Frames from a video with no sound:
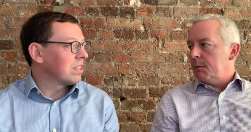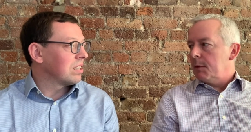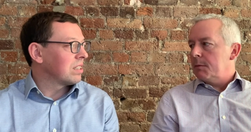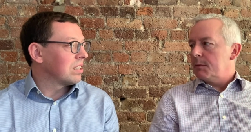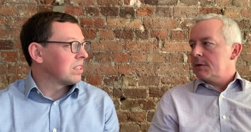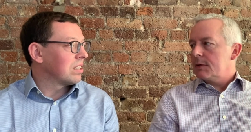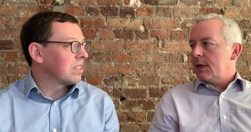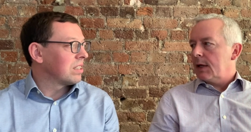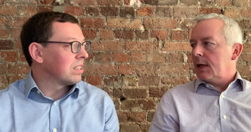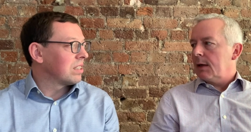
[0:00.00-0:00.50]
Speaker 1: we were
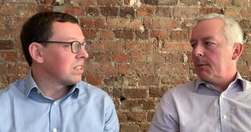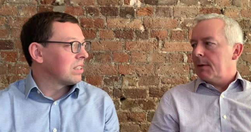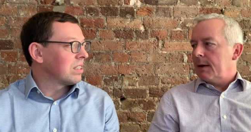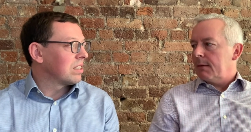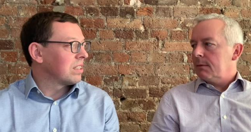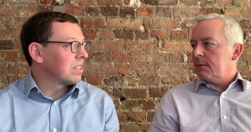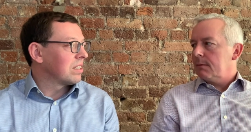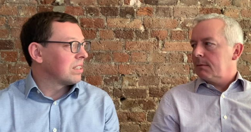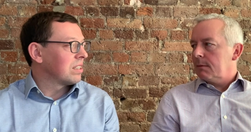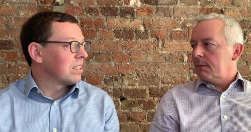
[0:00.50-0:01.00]
saying
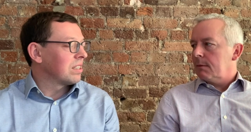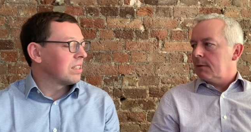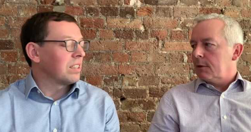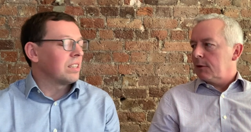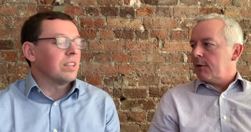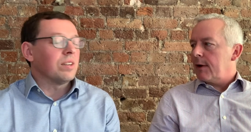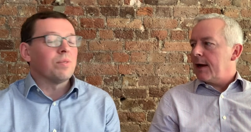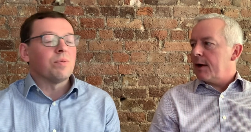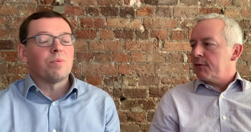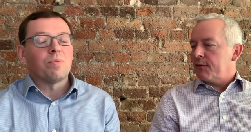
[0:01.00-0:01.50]
about the
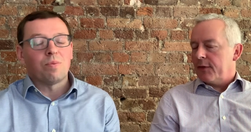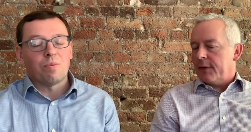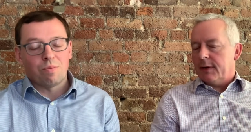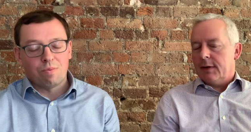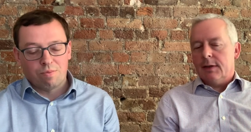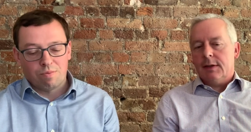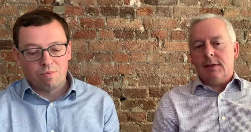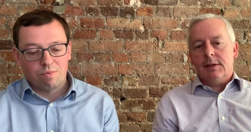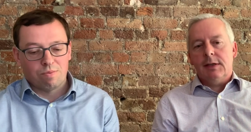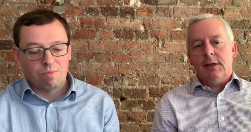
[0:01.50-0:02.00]

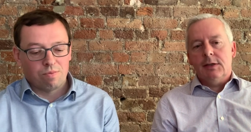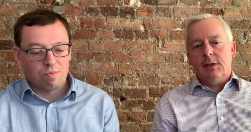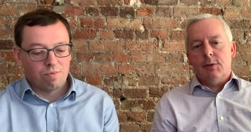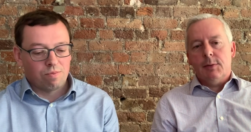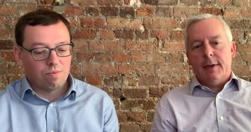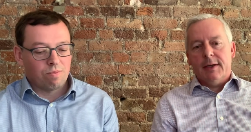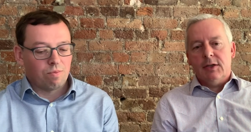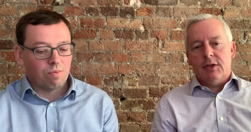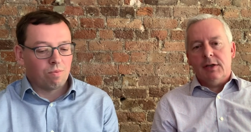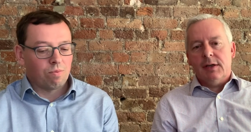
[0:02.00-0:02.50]
crowdfunding
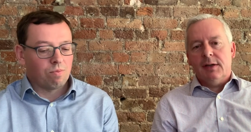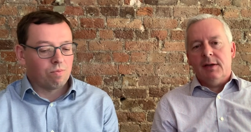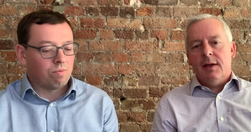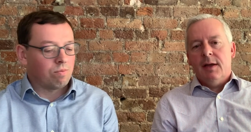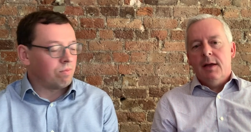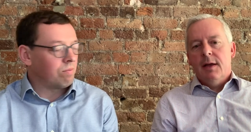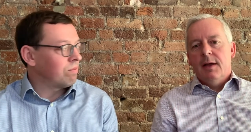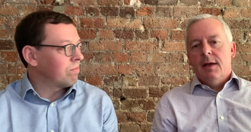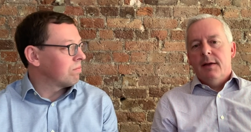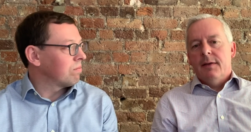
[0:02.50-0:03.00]
situation,
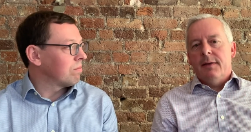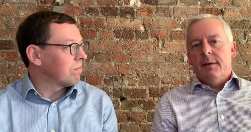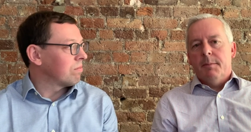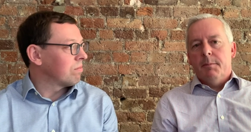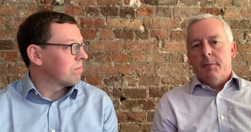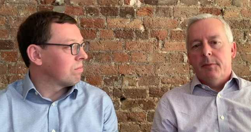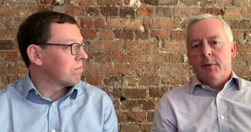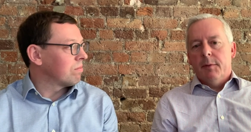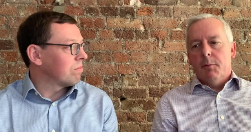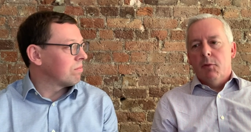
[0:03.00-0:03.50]
the
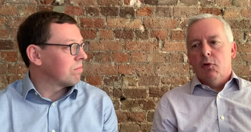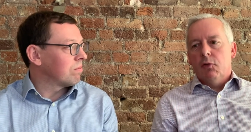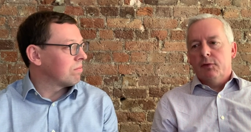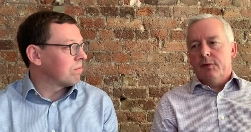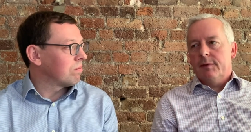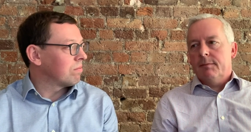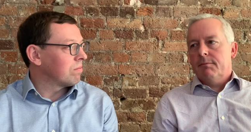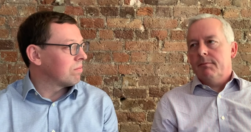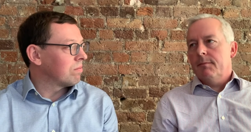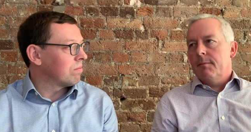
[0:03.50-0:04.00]
the more
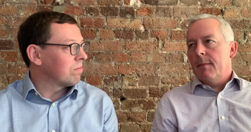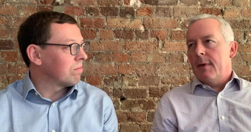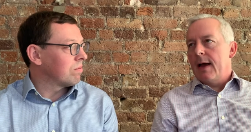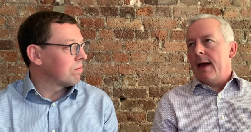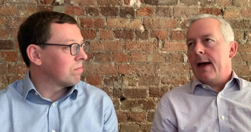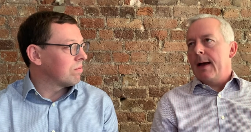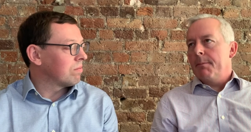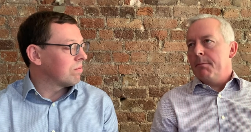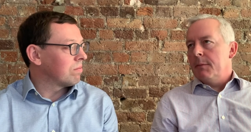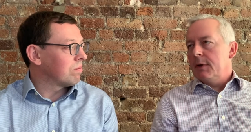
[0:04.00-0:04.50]

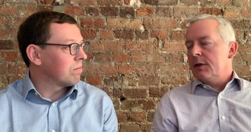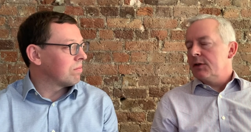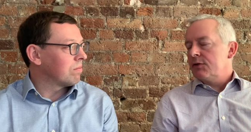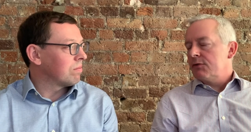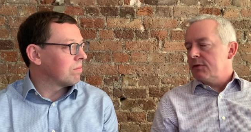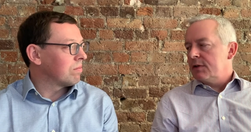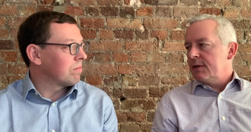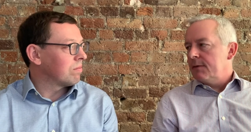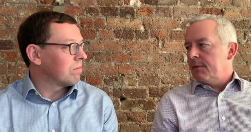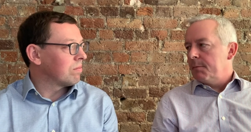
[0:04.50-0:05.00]

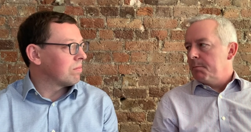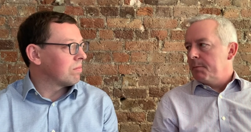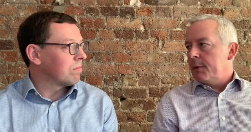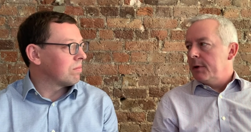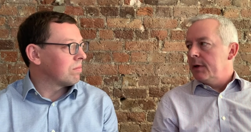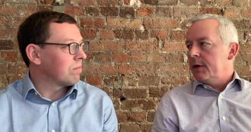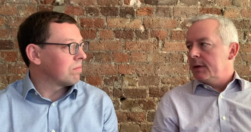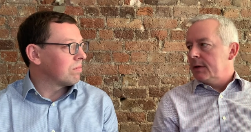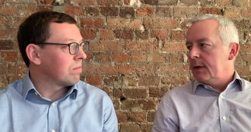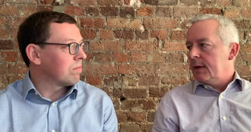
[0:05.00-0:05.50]
administrative
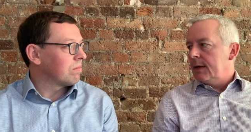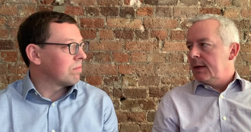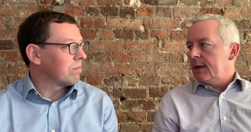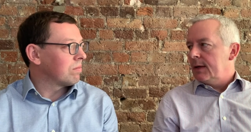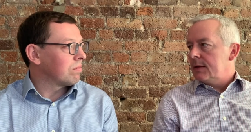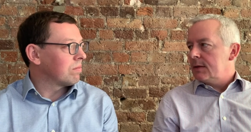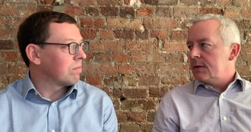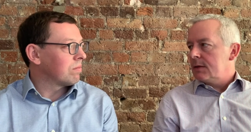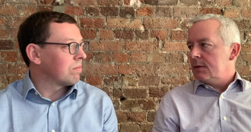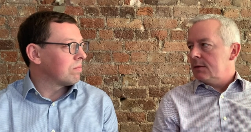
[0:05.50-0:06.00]
burden it
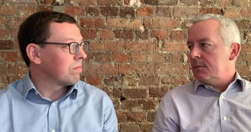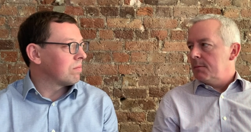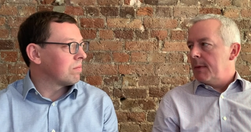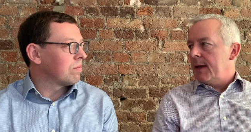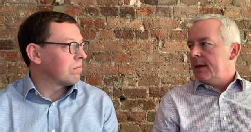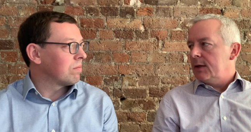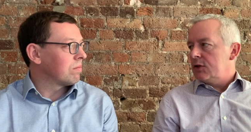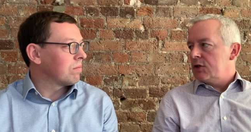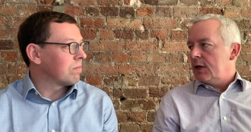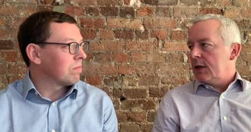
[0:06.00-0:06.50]
is to
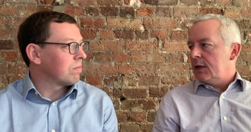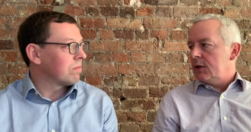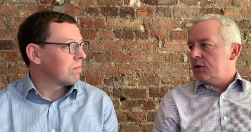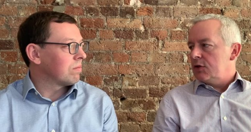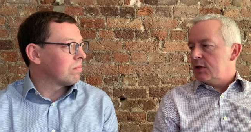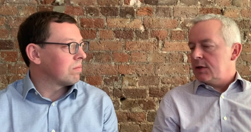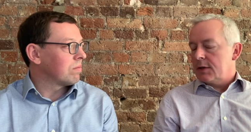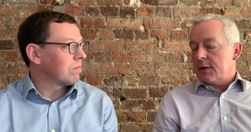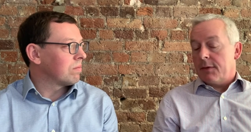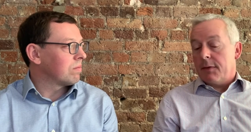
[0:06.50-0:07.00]
make
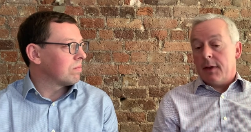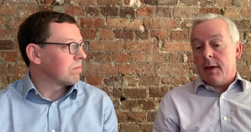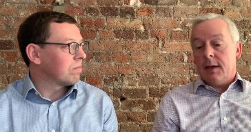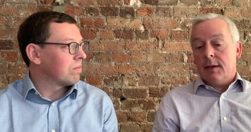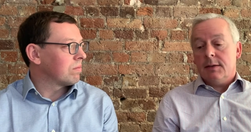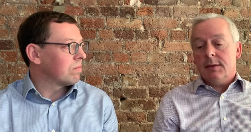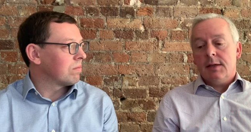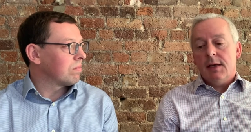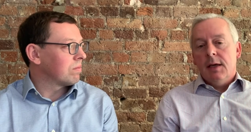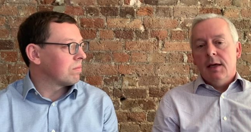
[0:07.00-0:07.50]
changes and
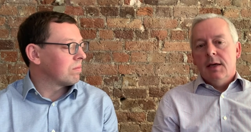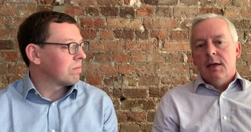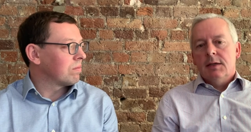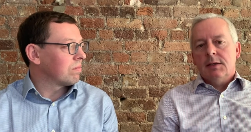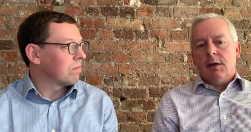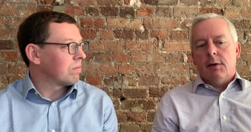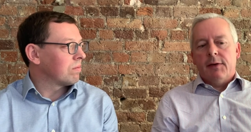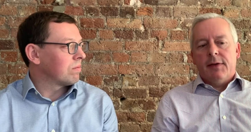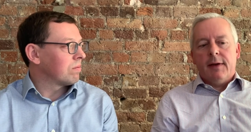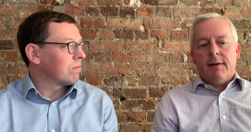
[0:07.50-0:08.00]
things.
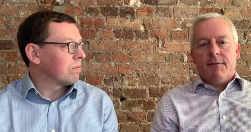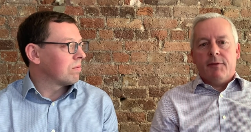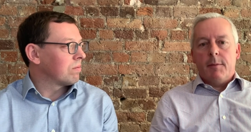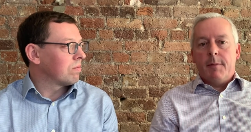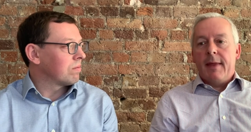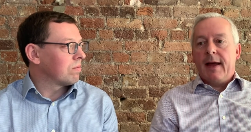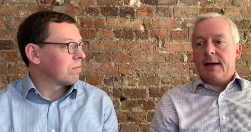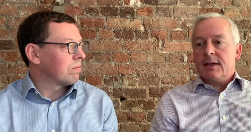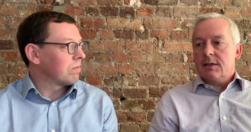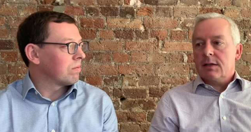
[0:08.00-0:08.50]
So I think from
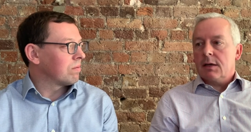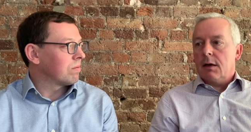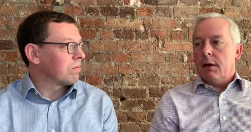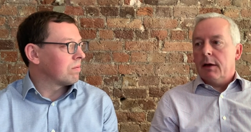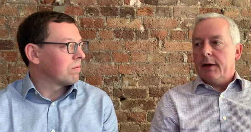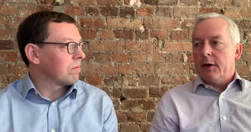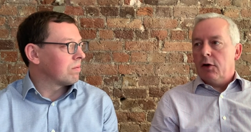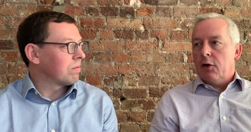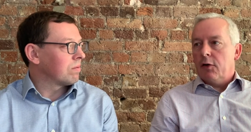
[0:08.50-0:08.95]
that side